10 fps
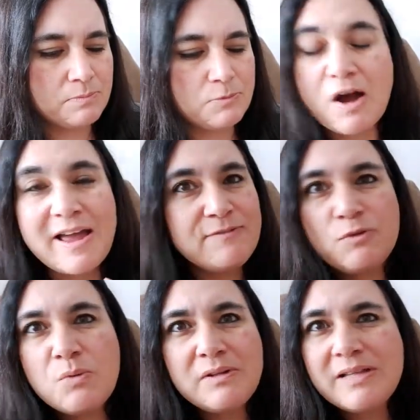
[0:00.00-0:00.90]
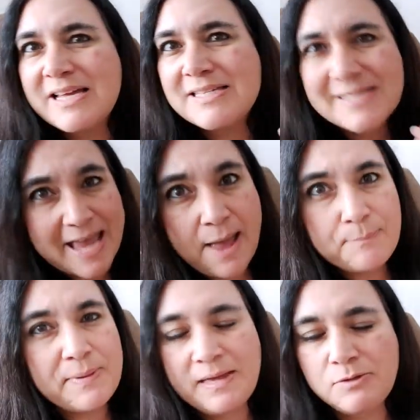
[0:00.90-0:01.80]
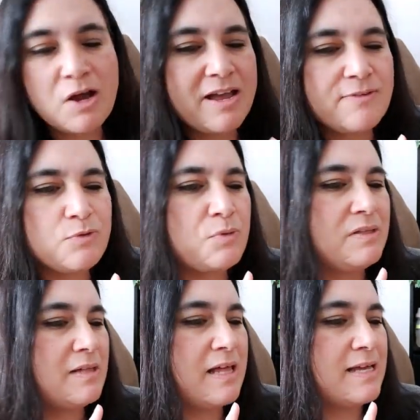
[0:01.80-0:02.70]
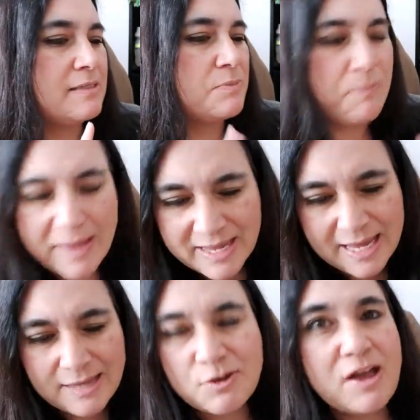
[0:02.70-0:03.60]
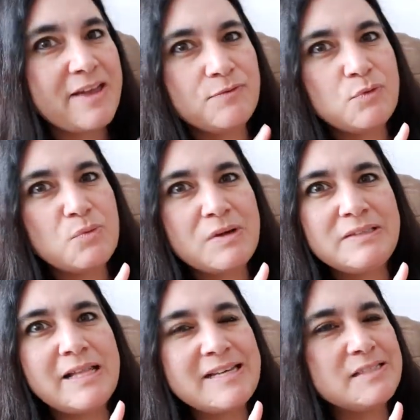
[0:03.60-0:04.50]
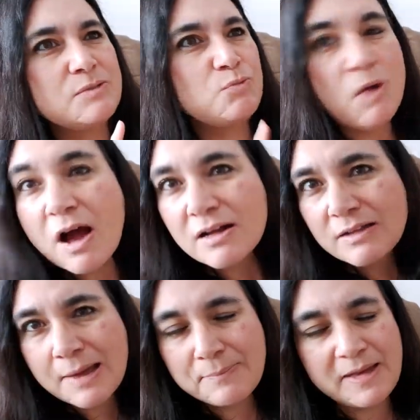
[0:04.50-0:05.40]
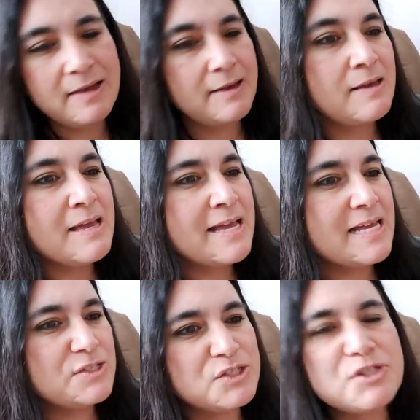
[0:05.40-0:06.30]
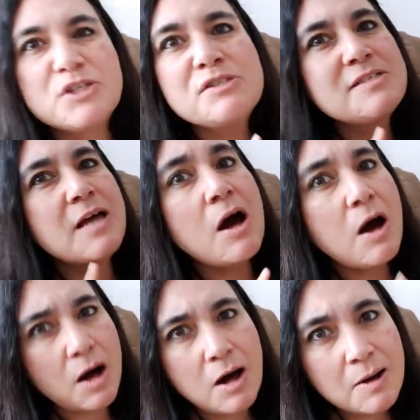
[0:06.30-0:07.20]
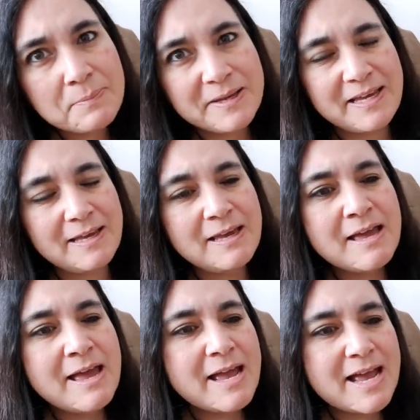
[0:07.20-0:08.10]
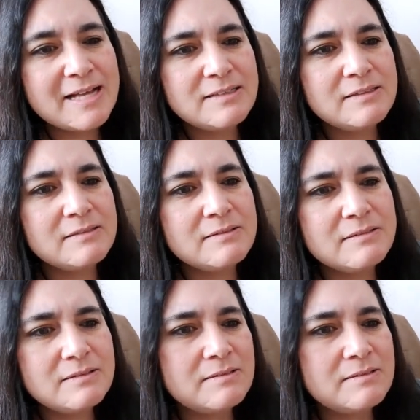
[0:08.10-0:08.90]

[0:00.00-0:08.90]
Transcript: Not everyone likes camping, not everyone likes biking, not everyone likes rock climbing. It's just a hobby. And